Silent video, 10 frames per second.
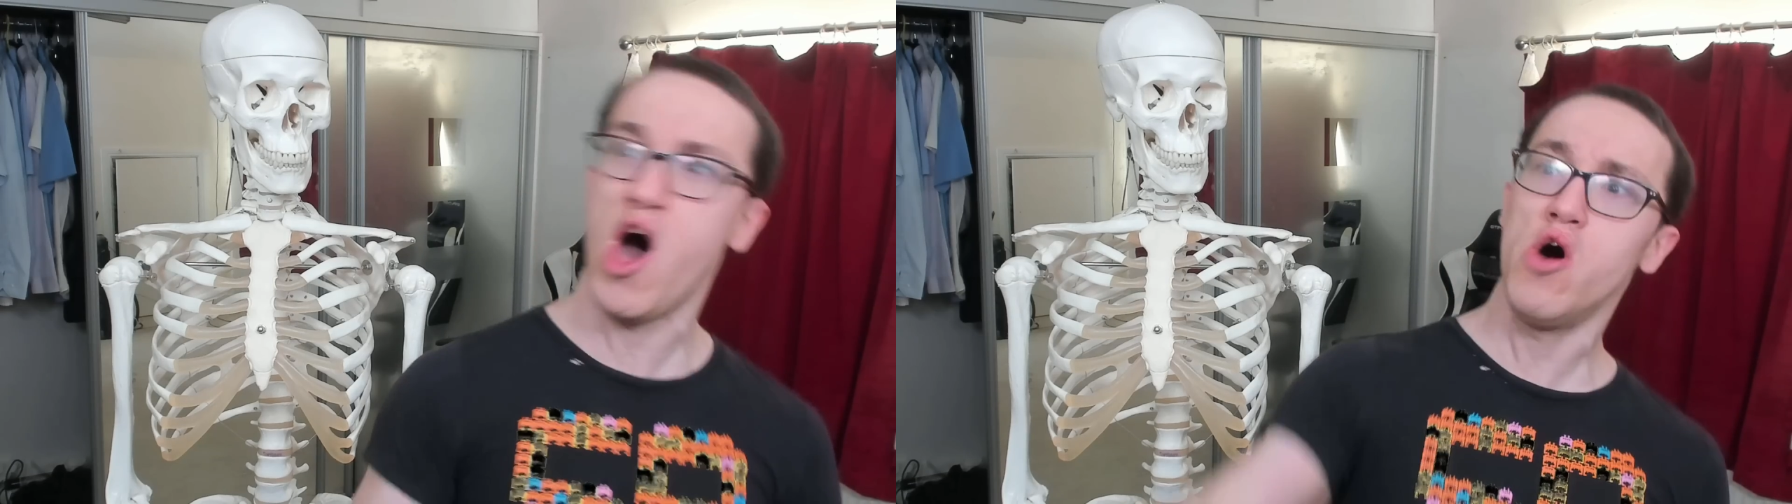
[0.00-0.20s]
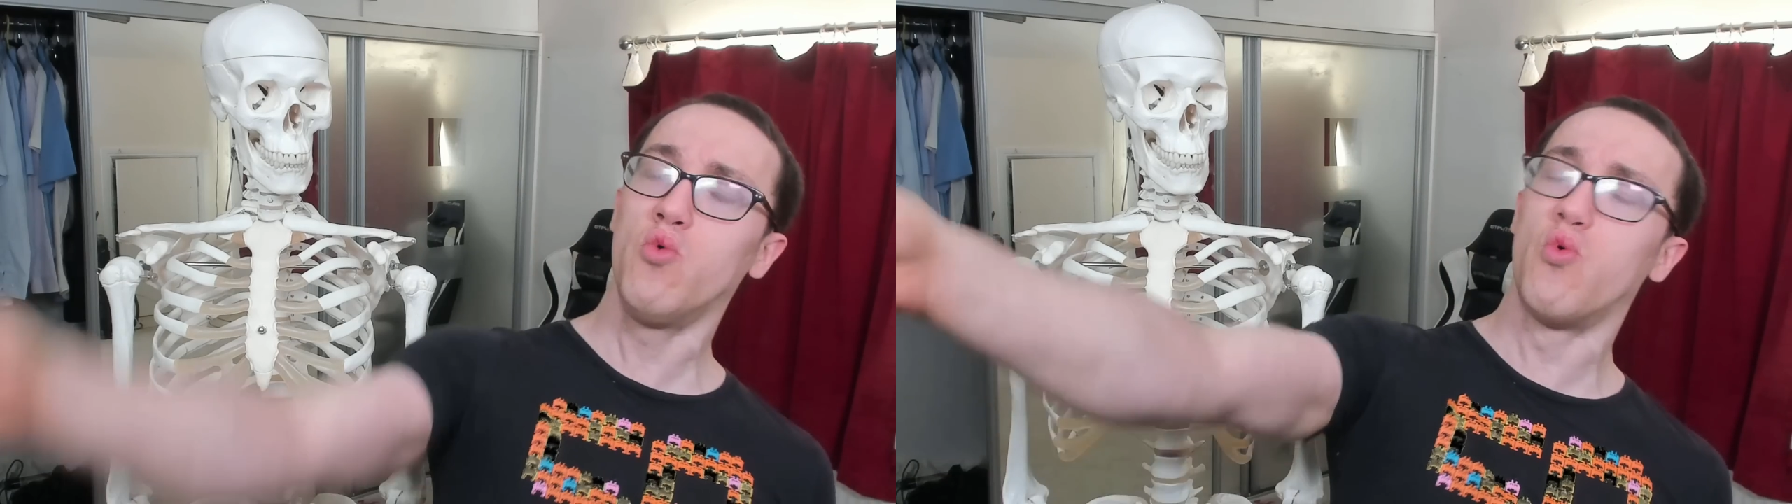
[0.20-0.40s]

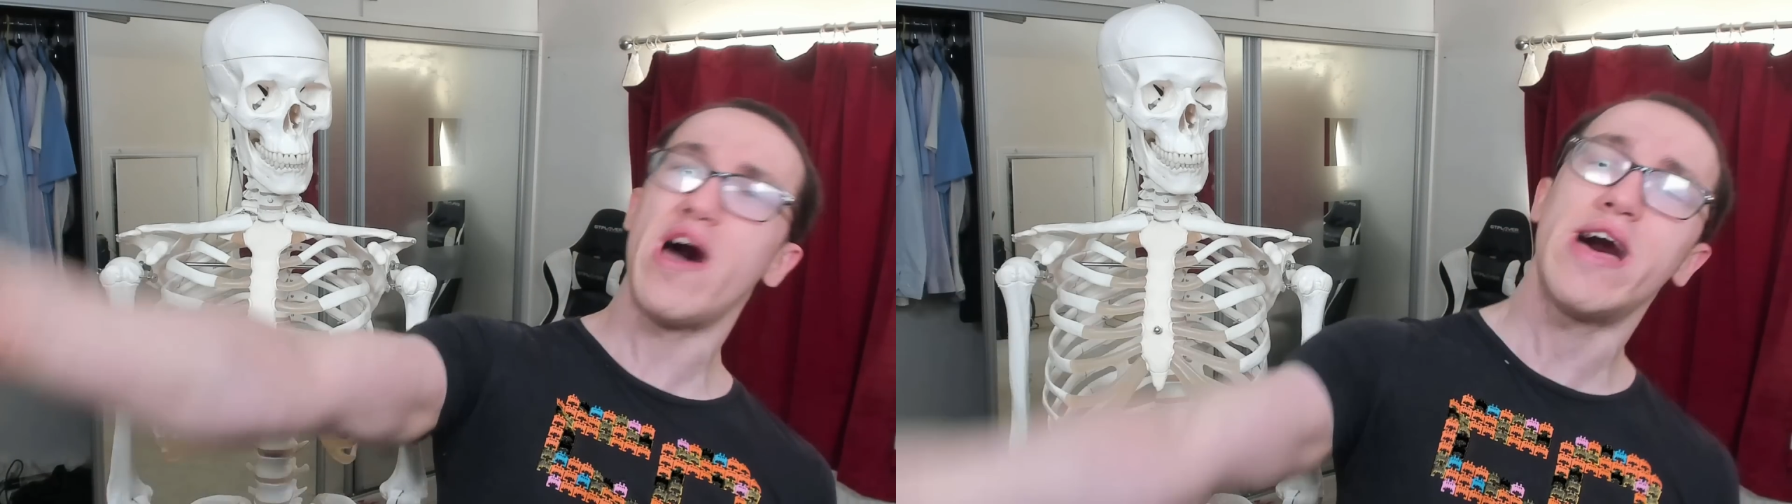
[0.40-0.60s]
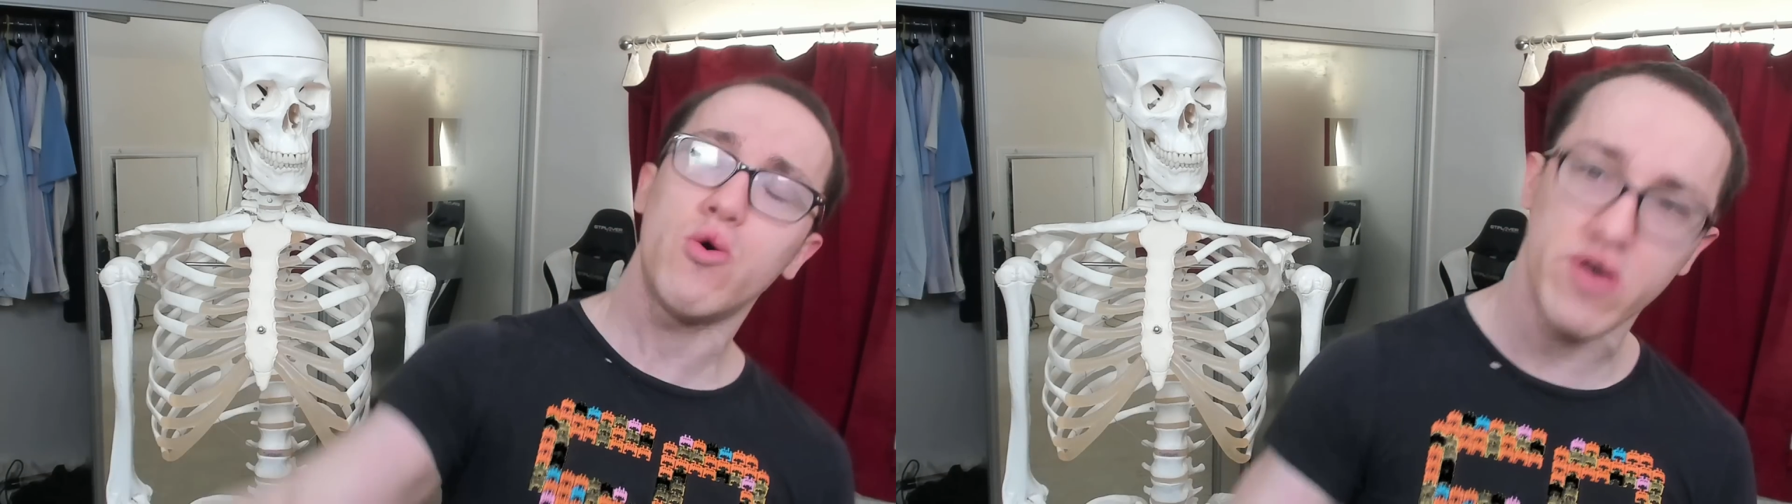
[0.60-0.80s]
oh
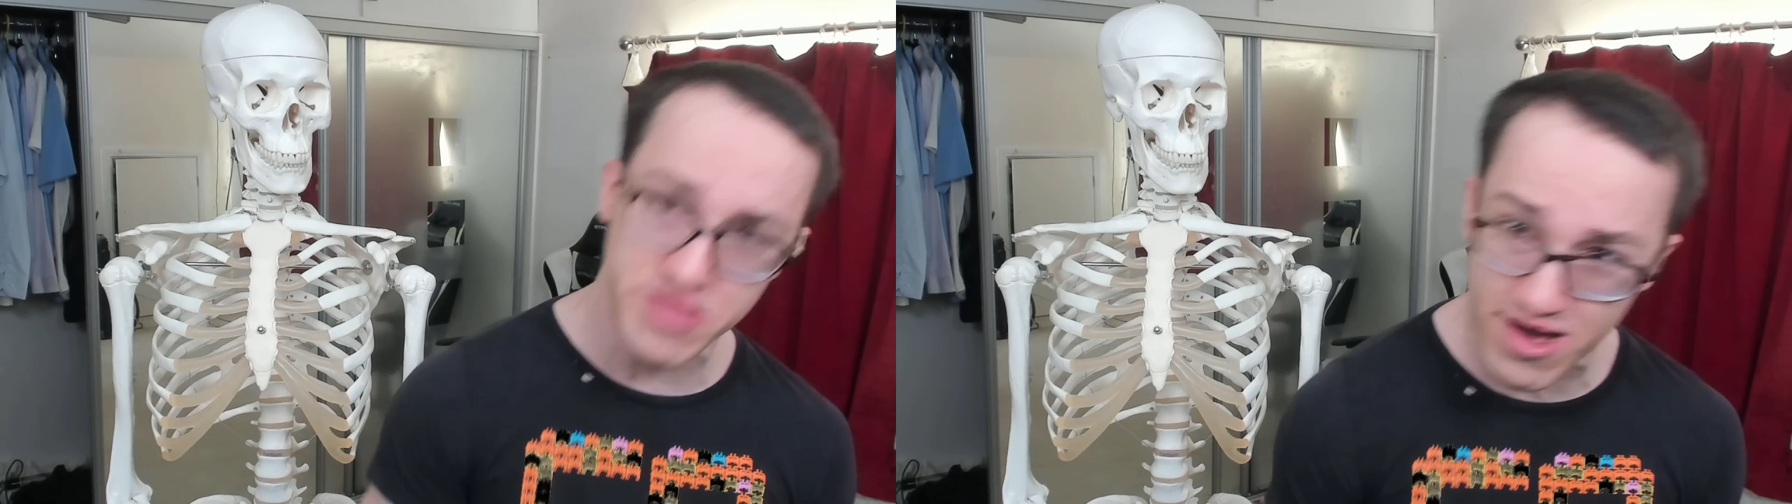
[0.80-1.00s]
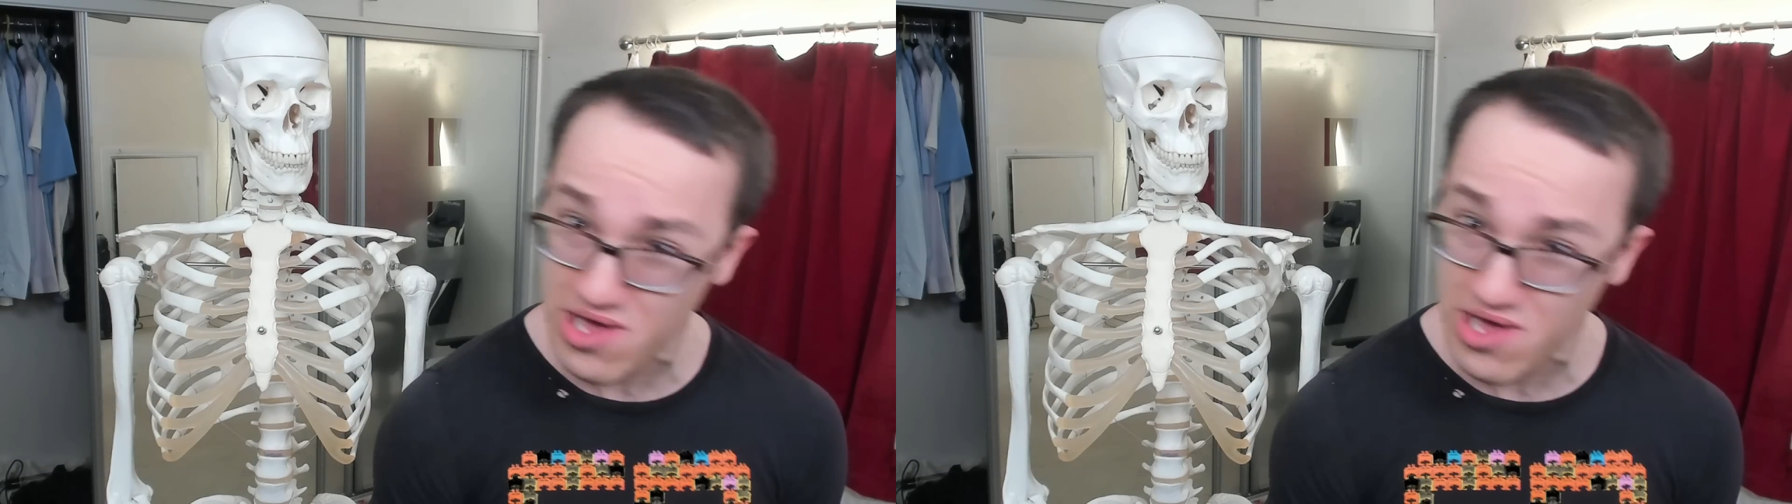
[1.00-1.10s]
wow, an